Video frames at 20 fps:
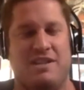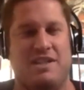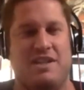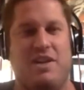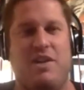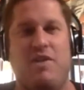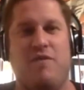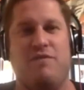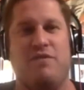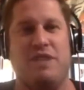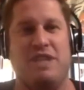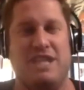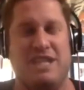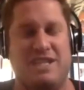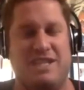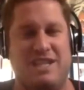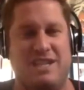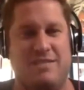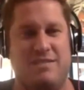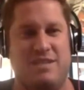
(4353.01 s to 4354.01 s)
And hopefully this
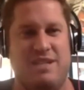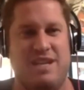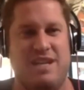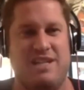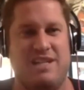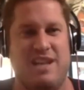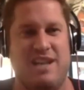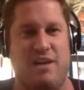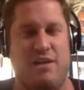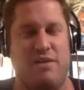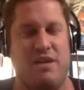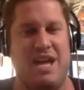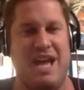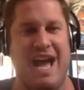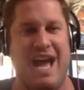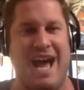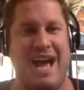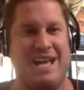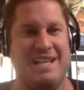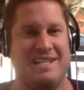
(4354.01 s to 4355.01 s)
team stays healthy,
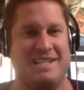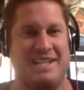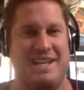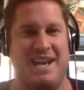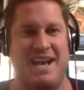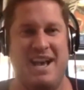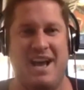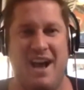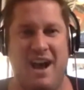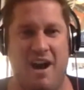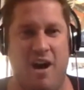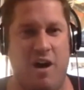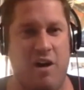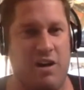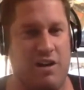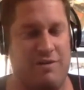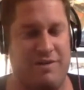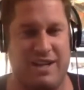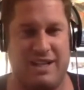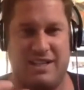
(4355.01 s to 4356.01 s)
has all
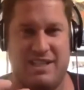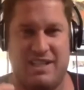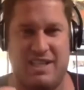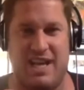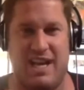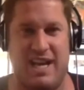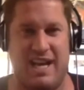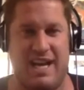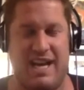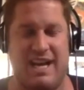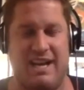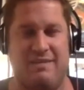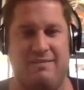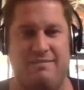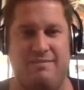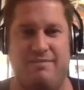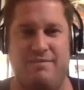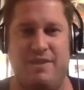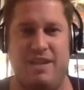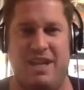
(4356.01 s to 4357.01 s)
of its, uh,
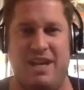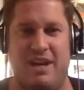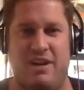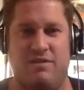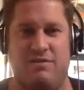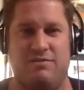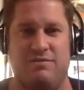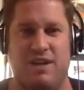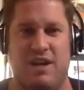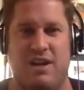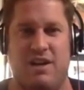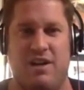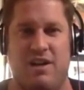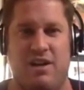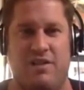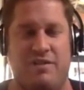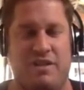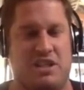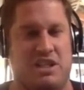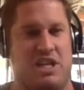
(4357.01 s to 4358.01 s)
you know,
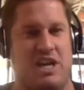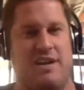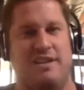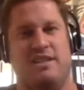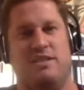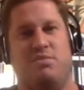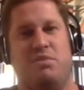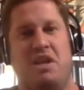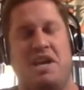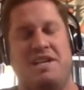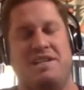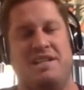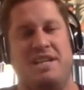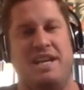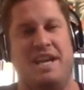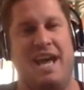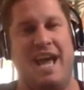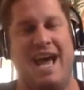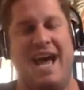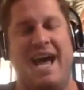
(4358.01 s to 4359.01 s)
all of its guns
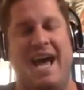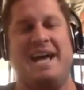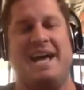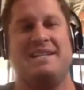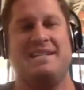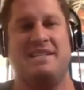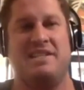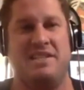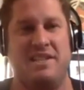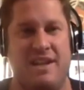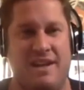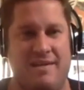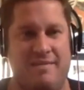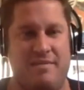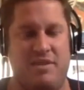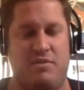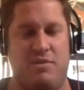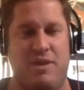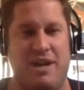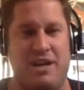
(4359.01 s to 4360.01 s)
blazing as
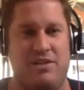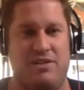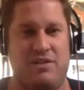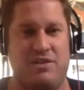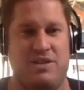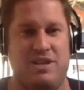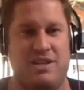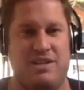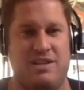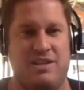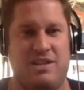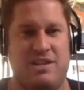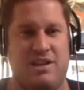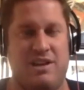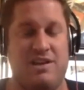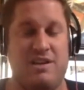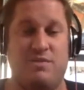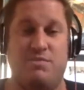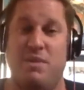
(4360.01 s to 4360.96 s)
the regular season starts.